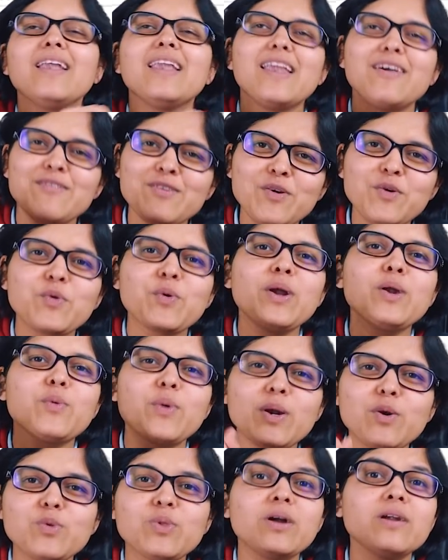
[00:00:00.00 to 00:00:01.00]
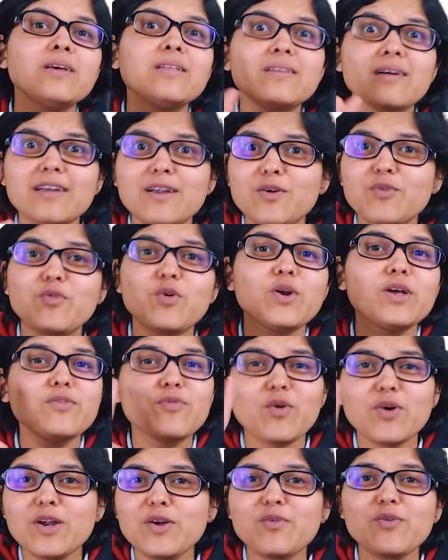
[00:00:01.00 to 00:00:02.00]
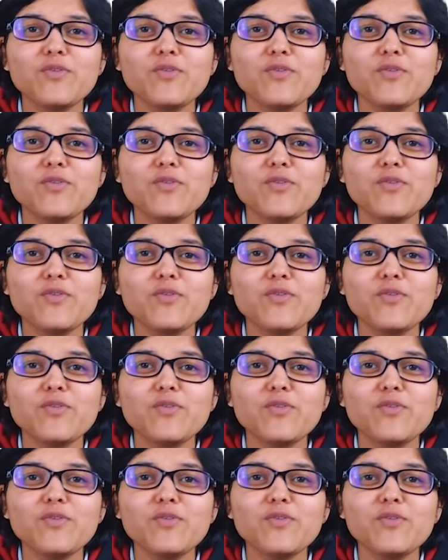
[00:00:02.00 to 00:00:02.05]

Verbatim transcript: 11 to 12, 12 to 13, 13 to 14, 14